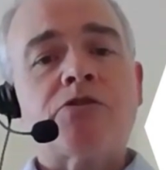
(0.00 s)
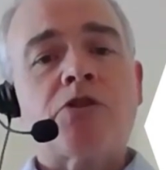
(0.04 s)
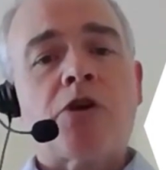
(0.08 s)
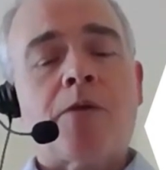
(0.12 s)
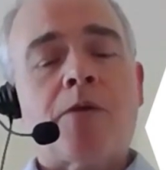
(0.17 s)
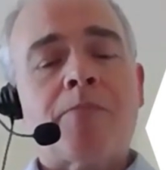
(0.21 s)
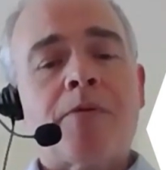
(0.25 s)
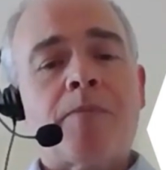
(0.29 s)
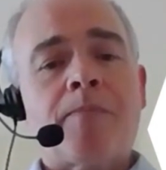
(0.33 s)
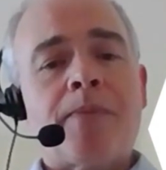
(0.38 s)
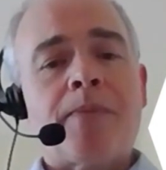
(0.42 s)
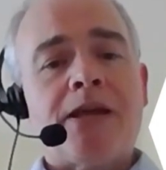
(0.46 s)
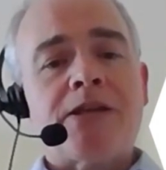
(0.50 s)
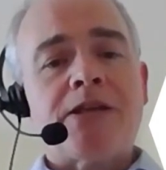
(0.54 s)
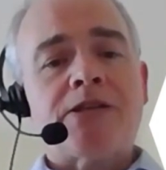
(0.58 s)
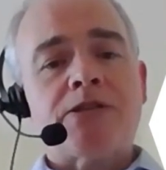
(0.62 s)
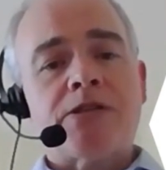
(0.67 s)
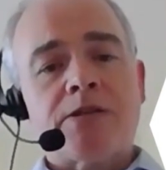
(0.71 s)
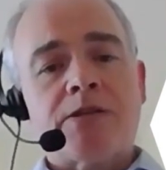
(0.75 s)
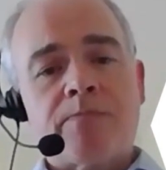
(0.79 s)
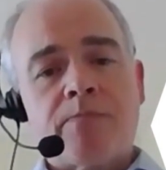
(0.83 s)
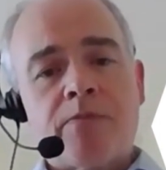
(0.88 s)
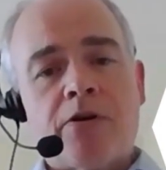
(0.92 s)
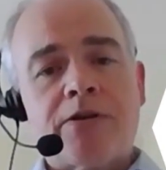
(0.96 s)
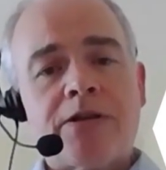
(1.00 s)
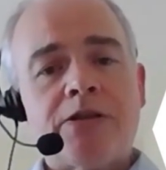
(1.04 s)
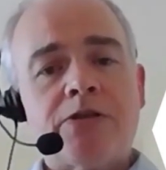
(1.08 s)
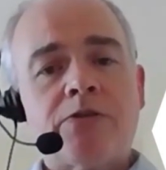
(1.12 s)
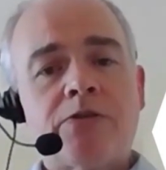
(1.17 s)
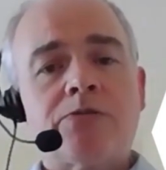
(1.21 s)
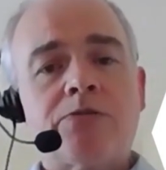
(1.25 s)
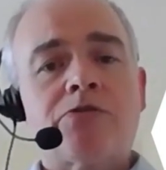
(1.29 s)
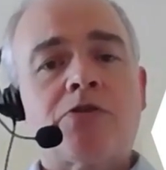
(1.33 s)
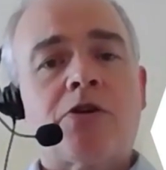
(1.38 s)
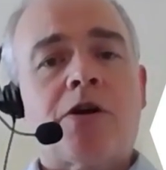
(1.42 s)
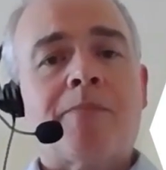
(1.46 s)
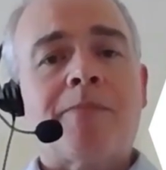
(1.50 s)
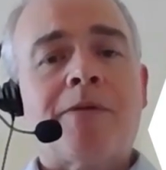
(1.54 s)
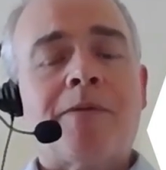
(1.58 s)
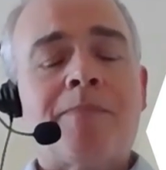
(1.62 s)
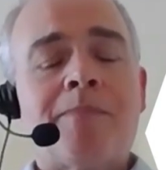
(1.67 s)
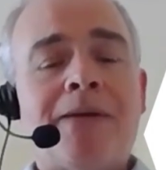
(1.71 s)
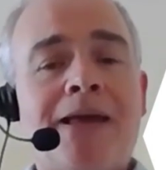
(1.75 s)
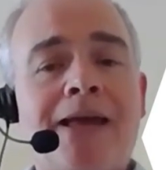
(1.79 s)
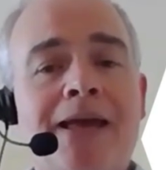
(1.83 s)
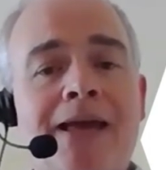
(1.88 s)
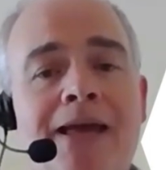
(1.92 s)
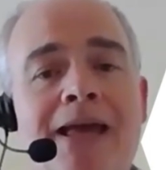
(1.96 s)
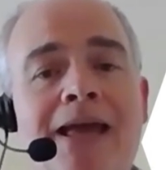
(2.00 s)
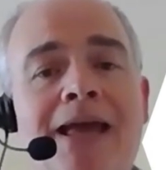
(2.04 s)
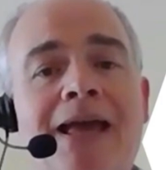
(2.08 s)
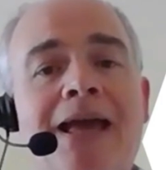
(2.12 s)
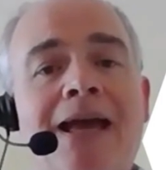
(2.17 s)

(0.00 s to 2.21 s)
trauma patient brought into a trauma bay